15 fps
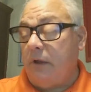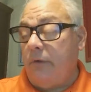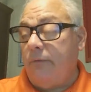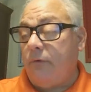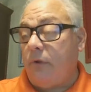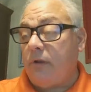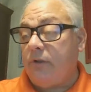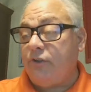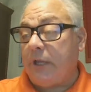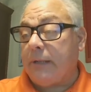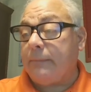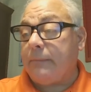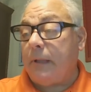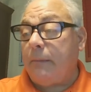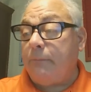overall
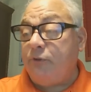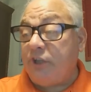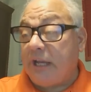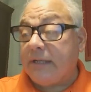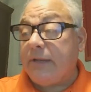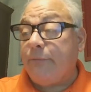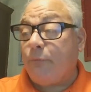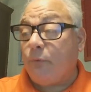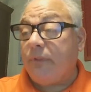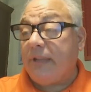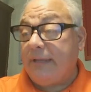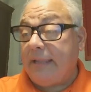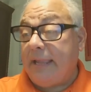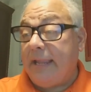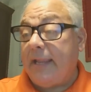objective for
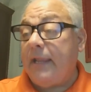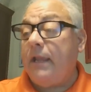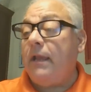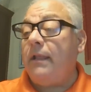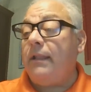the day.